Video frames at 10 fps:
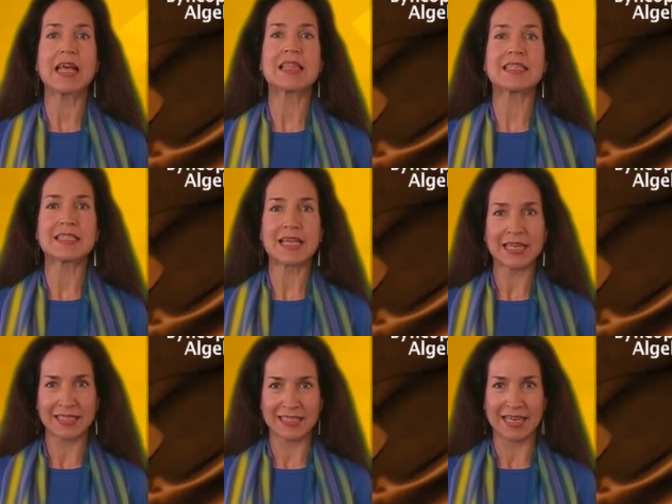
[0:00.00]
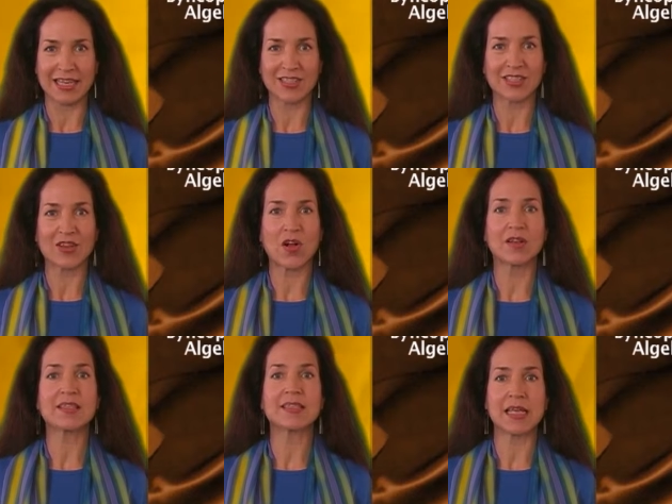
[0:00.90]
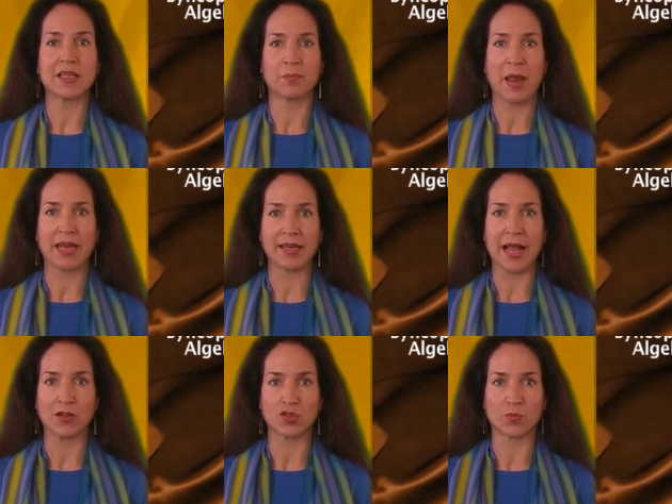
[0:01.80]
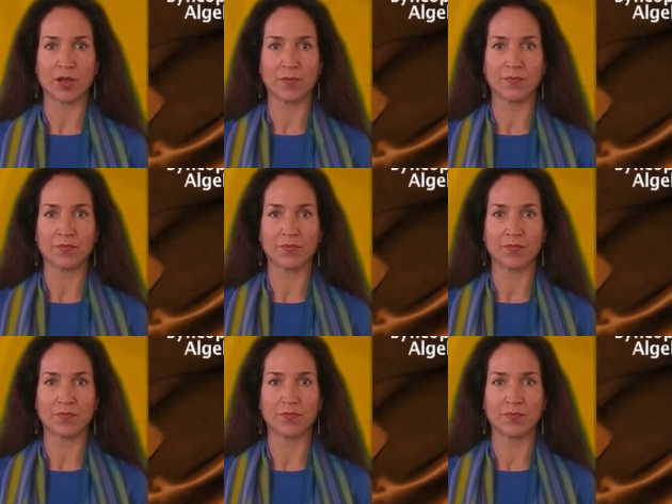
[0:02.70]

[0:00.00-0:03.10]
The second stage is called syncopated algebra.